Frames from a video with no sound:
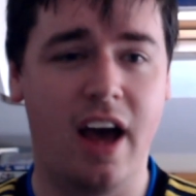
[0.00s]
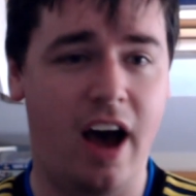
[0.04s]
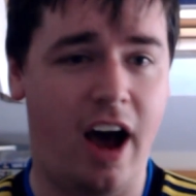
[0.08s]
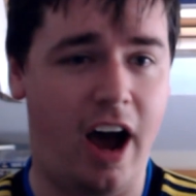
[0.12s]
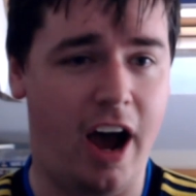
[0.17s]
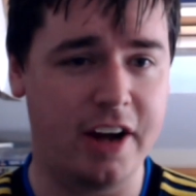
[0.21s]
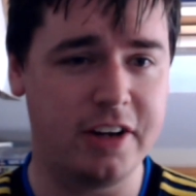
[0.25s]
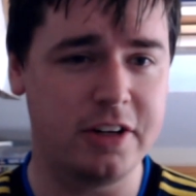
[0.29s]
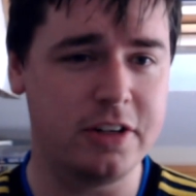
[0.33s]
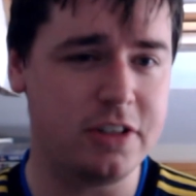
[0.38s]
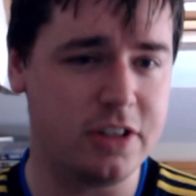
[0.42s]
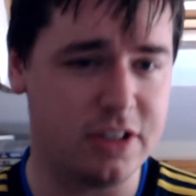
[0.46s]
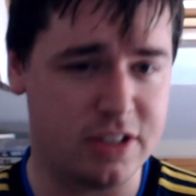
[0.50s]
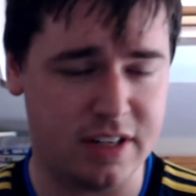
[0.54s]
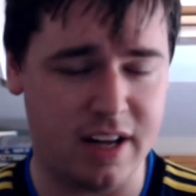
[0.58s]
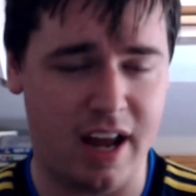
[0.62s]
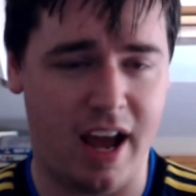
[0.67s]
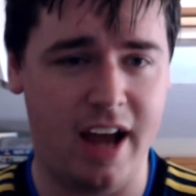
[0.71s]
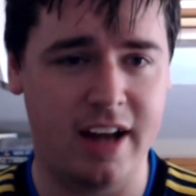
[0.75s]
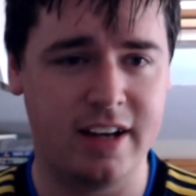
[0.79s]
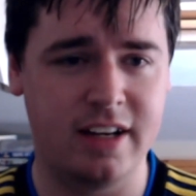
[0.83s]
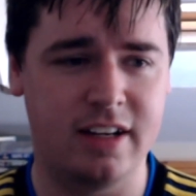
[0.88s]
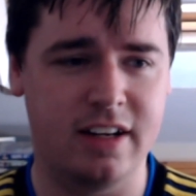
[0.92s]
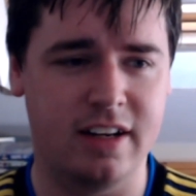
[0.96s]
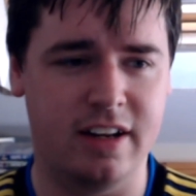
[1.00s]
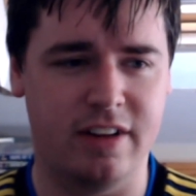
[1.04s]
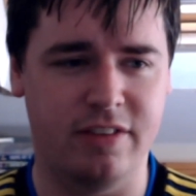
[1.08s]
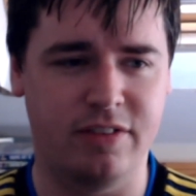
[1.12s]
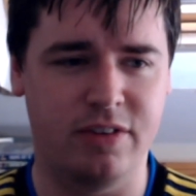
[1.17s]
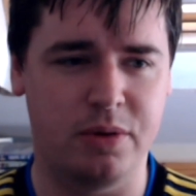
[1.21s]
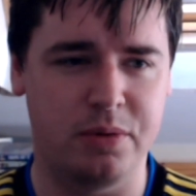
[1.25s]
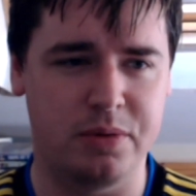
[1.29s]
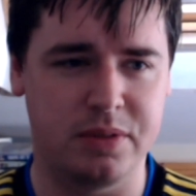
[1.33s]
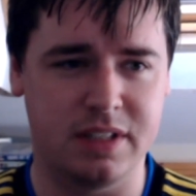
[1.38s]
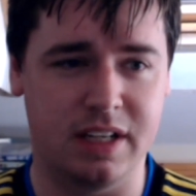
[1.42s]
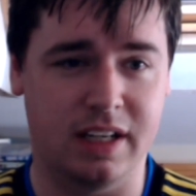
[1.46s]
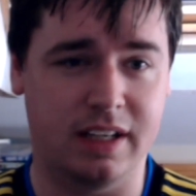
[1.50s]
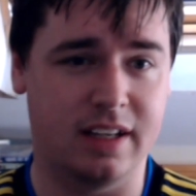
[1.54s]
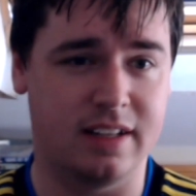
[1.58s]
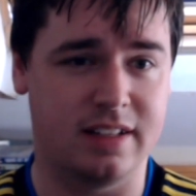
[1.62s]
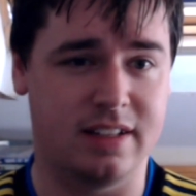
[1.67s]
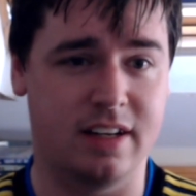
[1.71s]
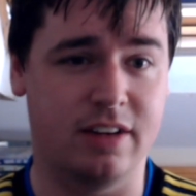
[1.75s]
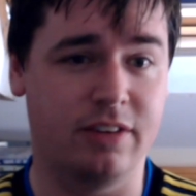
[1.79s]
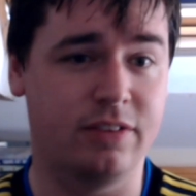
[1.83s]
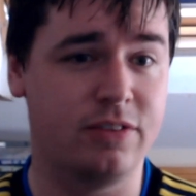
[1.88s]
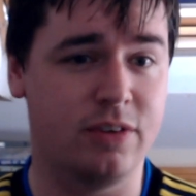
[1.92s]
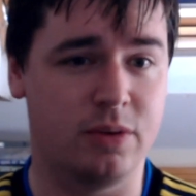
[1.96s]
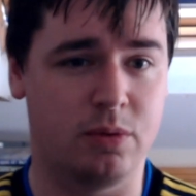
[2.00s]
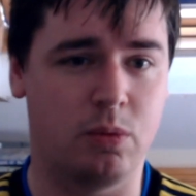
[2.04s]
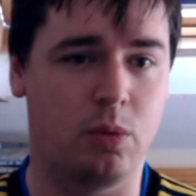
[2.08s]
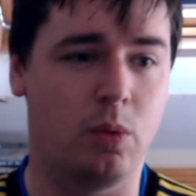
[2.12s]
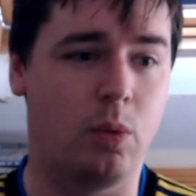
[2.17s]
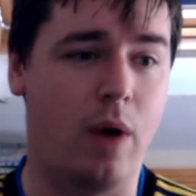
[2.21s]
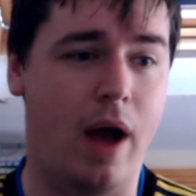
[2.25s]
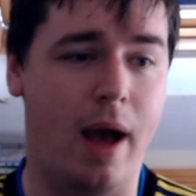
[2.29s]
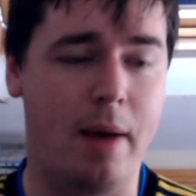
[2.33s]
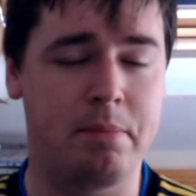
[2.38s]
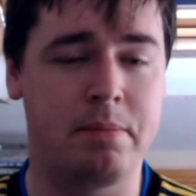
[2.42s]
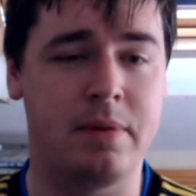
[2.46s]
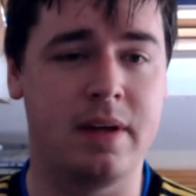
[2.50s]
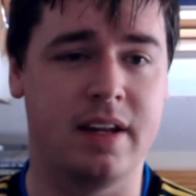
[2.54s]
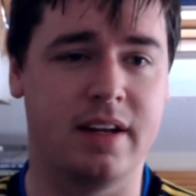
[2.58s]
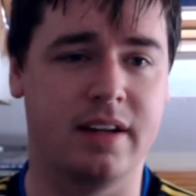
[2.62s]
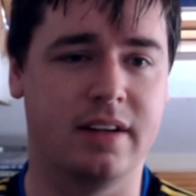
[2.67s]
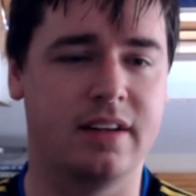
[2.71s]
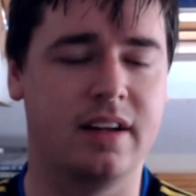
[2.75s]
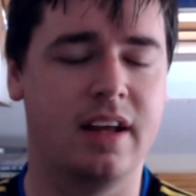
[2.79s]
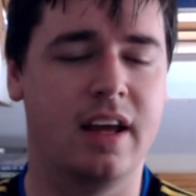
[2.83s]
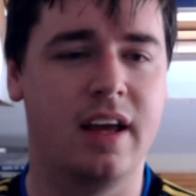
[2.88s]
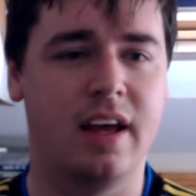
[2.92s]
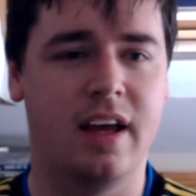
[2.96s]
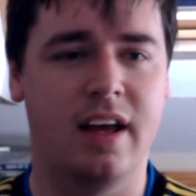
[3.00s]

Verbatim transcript: I'd understand it if it was, like, a different weapon.